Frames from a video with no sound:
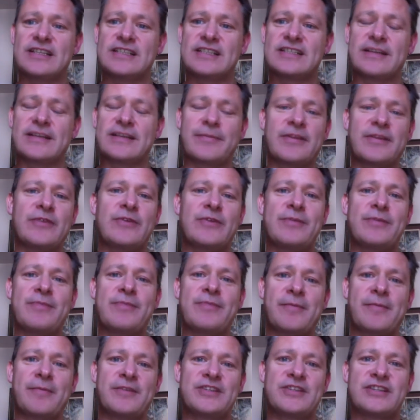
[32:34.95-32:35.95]
It's something we
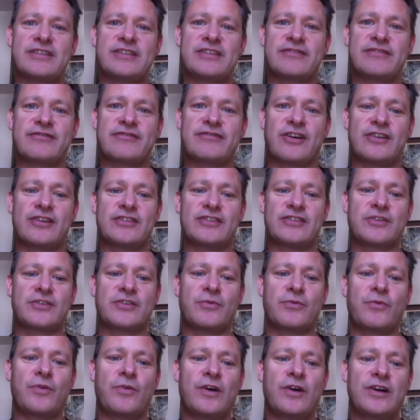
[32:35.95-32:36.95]
published in France a
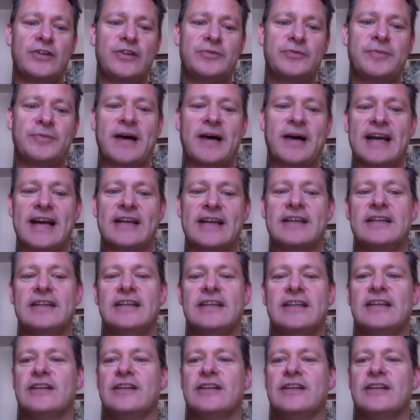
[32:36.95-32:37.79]
while back